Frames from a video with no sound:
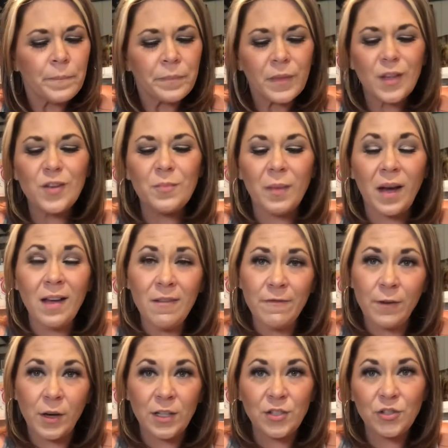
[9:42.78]
you might
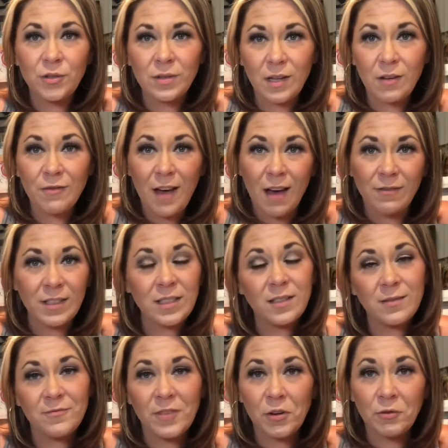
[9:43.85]
find yourself having
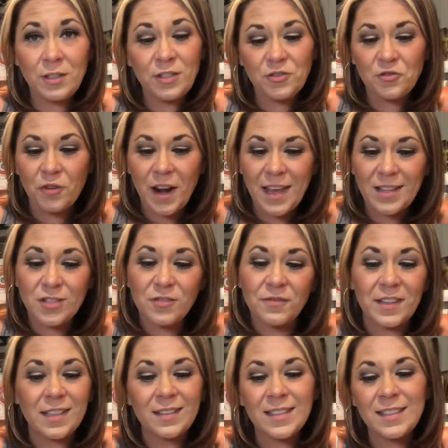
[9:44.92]
some very strange
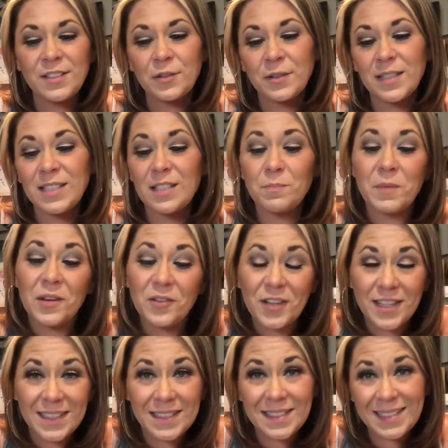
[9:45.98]
feelings or
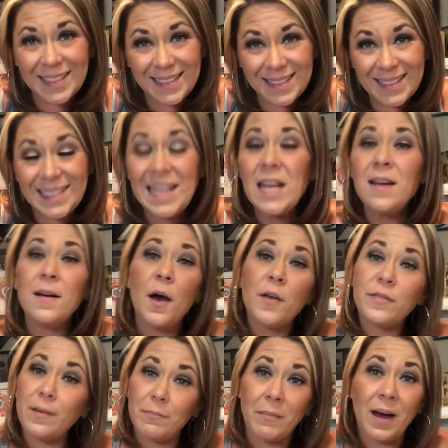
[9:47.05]
experiences
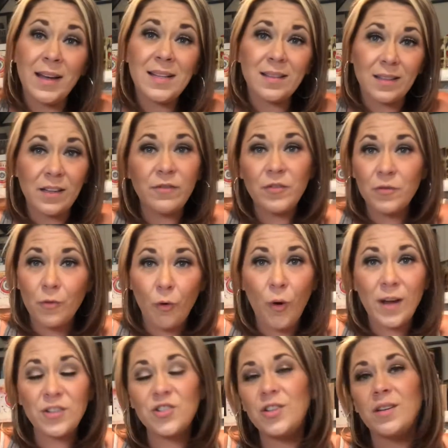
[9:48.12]
that might leave you
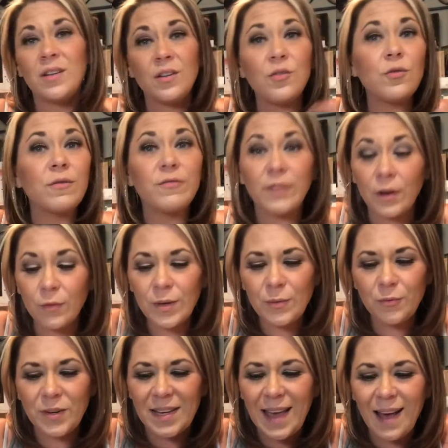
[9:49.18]
questioning your very
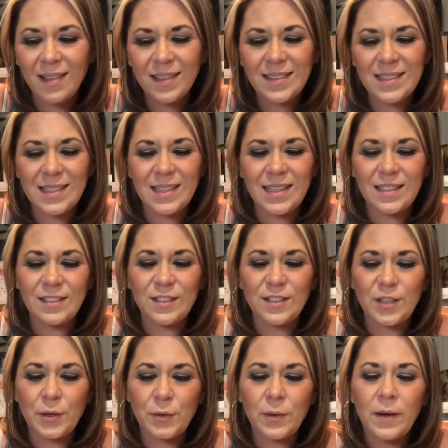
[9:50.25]
reality. And
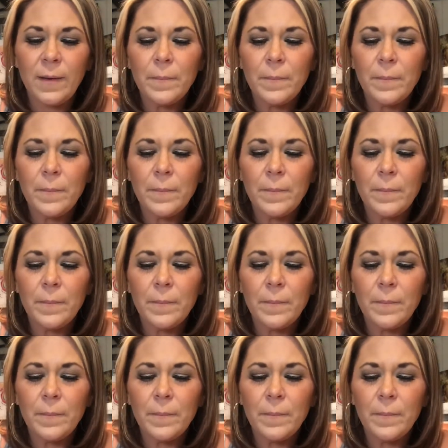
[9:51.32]
so